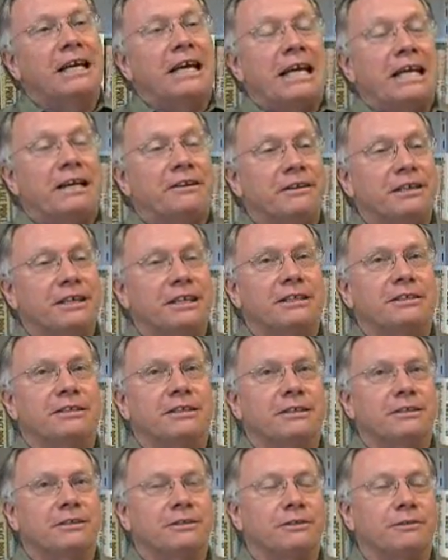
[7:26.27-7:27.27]
entering
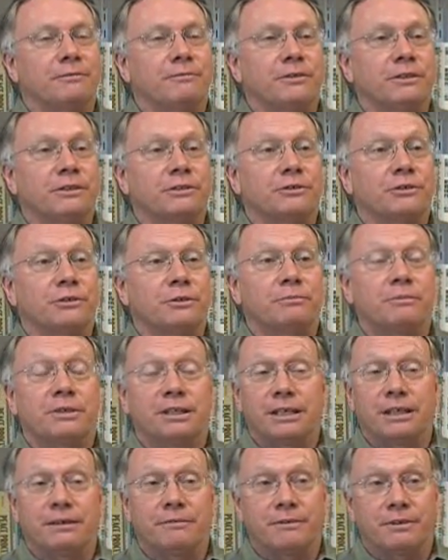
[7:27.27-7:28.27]
into the conference room
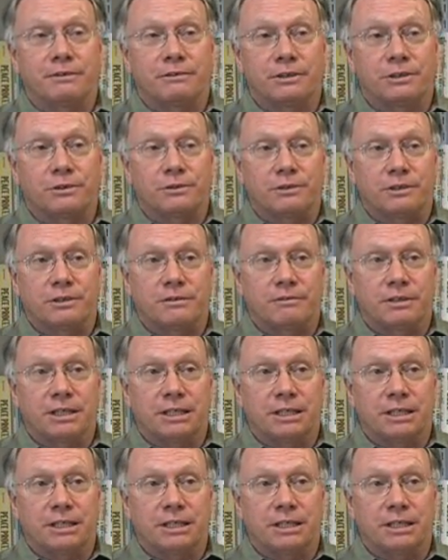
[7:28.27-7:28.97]
to give the restorative